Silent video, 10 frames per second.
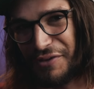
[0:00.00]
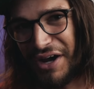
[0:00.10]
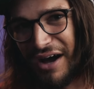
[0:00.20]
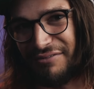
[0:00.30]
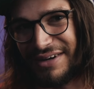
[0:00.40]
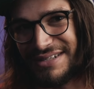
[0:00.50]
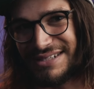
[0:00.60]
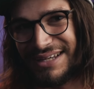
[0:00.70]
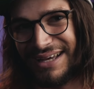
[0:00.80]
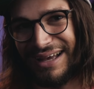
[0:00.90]
for the
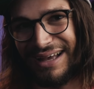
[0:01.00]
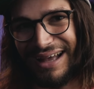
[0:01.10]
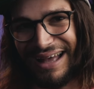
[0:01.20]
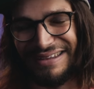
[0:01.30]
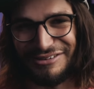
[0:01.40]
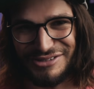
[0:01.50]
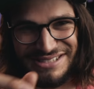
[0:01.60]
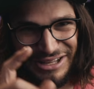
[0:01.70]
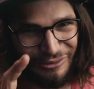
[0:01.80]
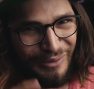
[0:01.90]
conference, and there was
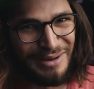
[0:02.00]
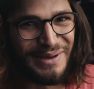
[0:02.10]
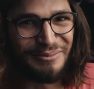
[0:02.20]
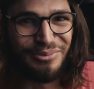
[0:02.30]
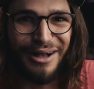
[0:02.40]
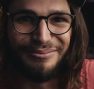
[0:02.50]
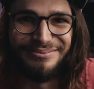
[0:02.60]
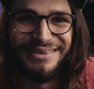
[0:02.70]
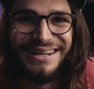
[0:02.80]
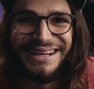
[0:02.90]
still one big
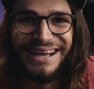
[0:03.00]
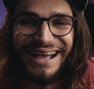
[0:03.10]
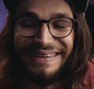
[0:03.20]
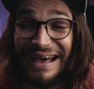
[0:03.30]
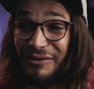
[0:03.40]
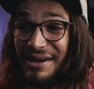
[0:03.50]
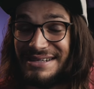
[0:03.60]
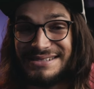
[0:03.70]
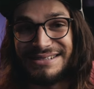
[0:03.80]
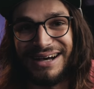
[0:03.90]
problem. And that
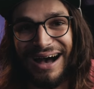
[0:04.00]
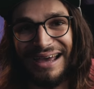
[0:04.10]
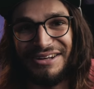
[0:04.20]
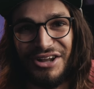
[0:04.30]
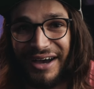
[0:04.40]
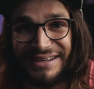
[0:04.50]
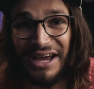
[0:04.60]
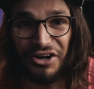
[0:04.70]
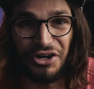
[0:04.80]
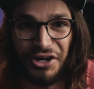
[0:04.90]
was, I had not
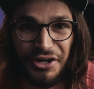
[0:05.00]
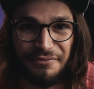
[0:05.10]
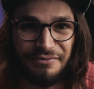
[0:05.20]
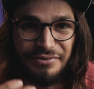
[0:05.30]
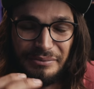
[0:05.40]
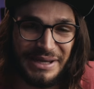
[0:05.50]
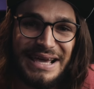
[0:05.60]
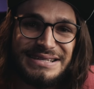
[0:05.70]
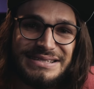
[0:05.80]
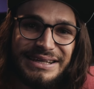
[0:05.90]
yet heard from
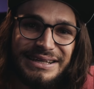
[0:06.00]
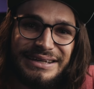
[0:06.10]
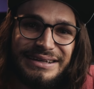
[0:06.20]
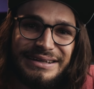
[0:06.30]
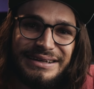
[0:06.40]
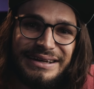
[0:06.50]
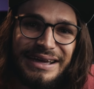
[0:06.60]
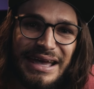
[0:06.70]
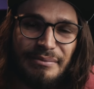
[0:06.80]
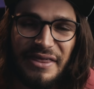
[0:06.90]
Casey.
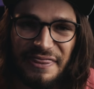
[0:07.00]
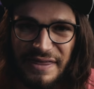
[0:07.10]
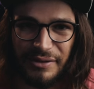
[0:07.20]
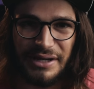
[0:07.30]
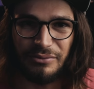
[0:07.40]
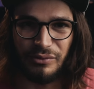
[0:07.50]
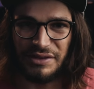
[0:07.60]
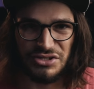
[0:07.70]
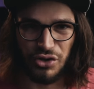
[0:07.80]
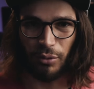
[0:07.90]
And my theory
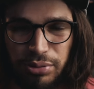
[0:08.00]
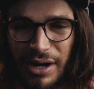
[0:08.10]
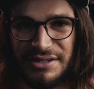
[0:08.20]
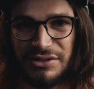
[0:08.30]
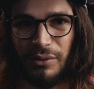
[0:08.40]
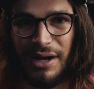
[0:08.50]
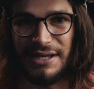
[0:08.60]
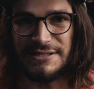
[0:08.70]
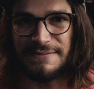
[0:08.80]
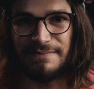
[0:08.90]
with this whole project
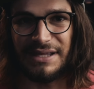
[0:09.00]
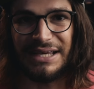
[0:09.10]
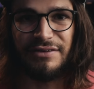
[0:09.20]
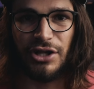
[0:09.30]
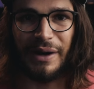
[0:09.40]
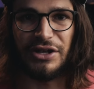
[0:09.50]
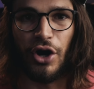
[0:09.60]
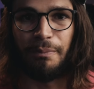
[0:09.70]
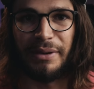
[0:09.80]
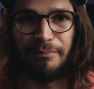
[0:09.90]
was, even though I
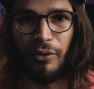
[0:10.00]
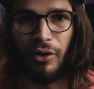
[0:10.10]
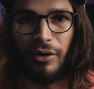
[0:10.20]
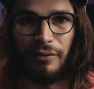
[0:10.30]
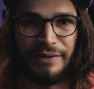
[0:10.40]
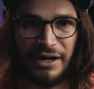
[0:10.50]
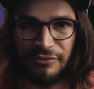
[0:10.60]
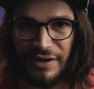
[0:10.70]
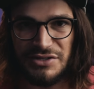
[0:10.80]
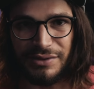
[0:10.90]
know people that are
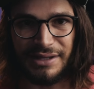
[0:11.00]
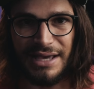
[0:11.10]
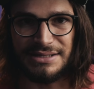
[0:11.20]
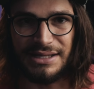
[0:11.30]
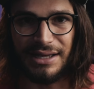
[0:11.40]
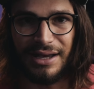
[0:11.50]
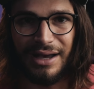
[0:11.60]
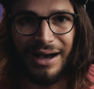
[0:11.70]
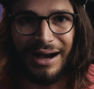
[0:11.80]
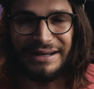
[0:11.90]
friends with Casey,
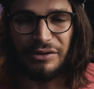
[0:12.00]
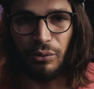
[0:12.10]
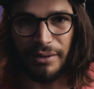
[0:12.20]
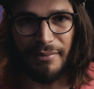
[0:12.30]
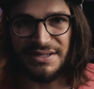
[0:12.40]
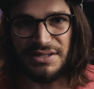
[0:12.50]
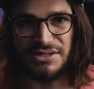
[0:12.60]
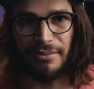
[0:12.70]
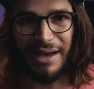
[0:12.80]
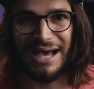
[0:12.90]
I didn't want to
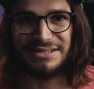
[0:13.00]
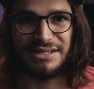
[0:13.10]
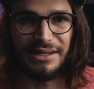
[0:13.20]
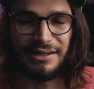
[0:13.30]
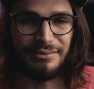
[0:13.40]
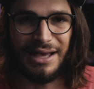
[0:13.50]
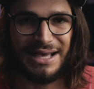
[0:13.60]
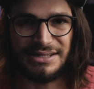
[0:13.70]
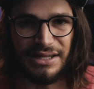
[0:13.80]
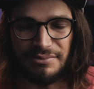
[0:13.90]
message them asking
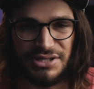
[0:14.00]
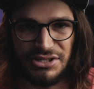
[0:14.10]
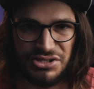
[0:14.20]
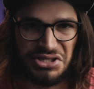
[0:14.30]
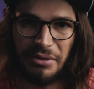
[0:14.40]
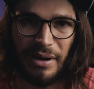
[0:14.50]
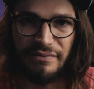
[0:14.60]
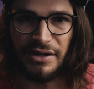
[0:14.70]
them to share my